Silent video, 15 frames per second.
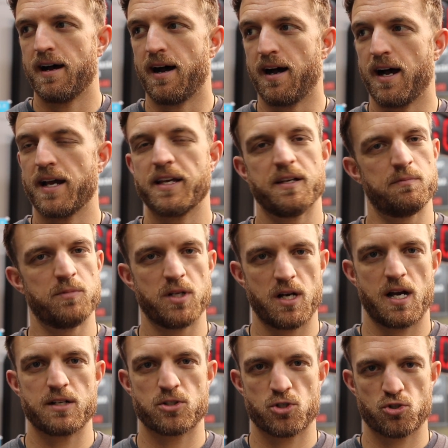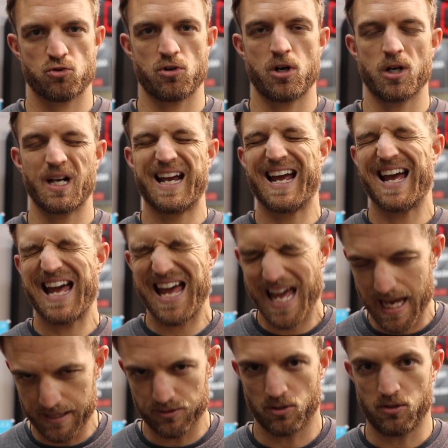I am not strong
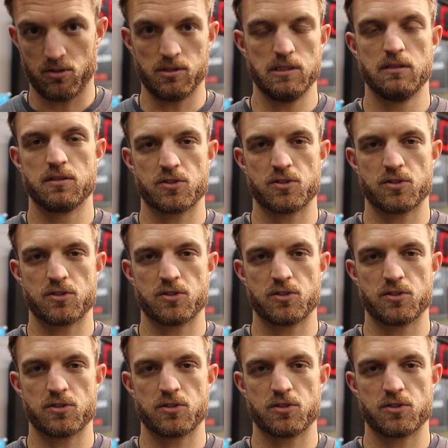at all.